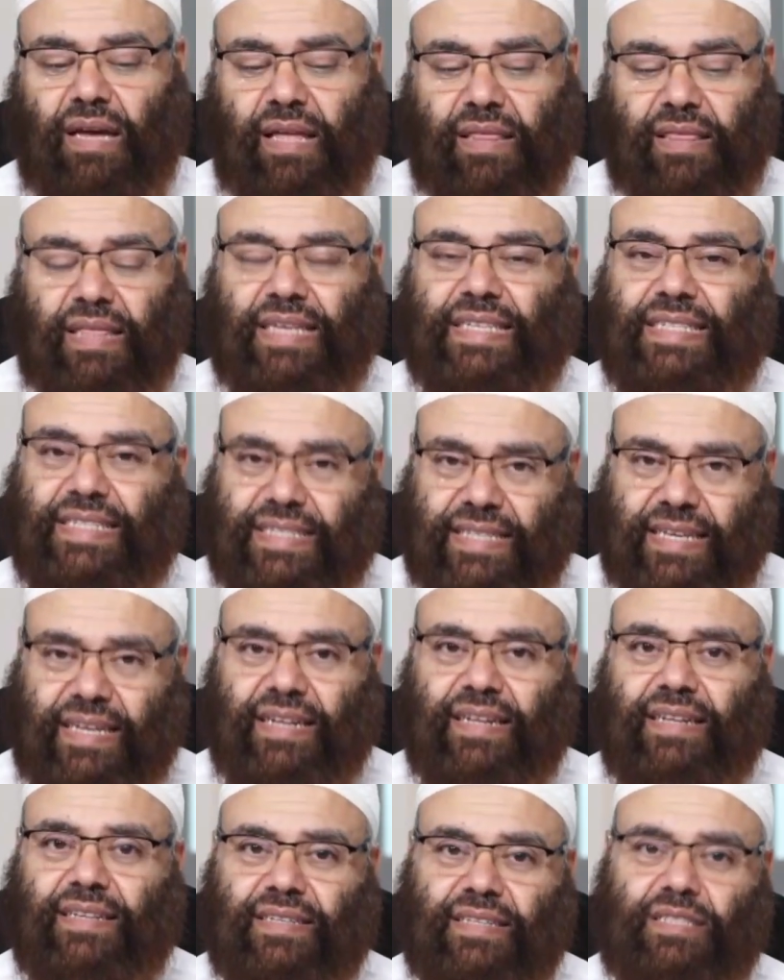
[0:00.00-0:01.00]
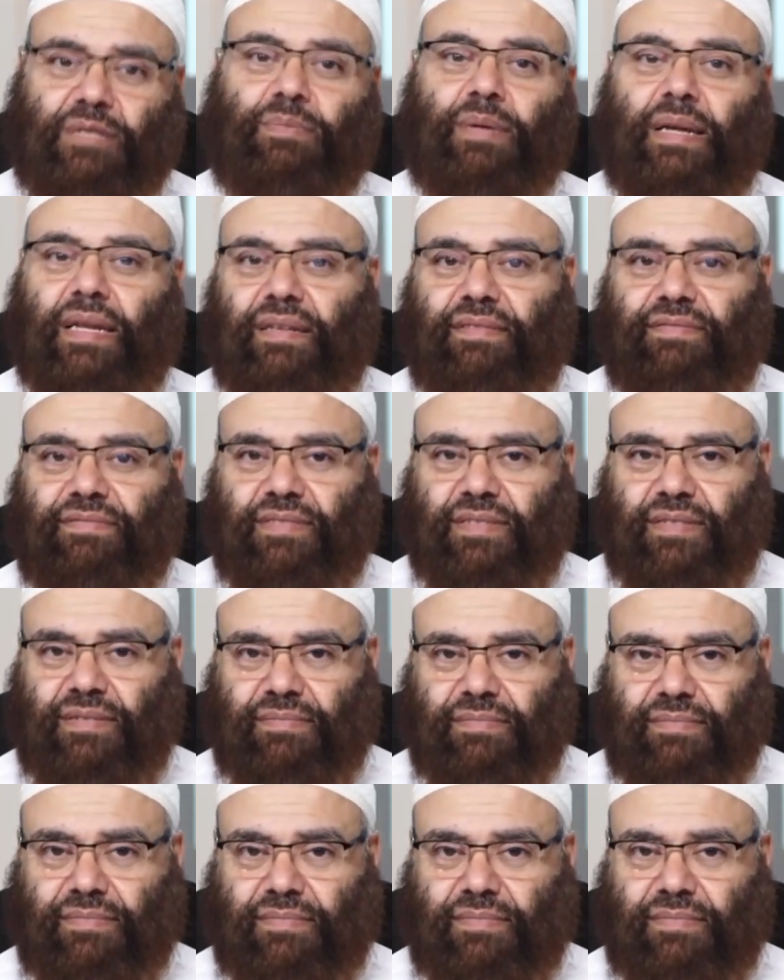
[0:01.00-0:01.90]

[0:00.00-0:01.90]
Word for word: And they still disbelieved,